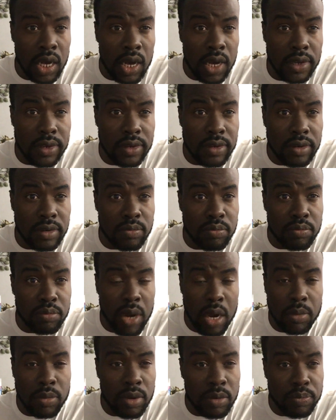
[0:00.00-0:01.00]
and
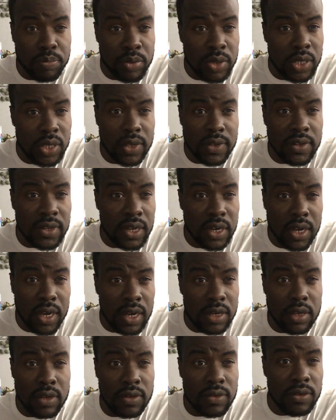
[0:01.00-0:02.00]
bomb up place and
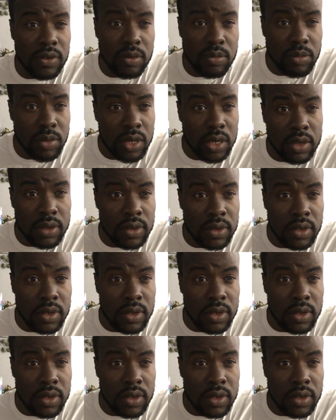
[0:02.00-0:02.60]
all and something there.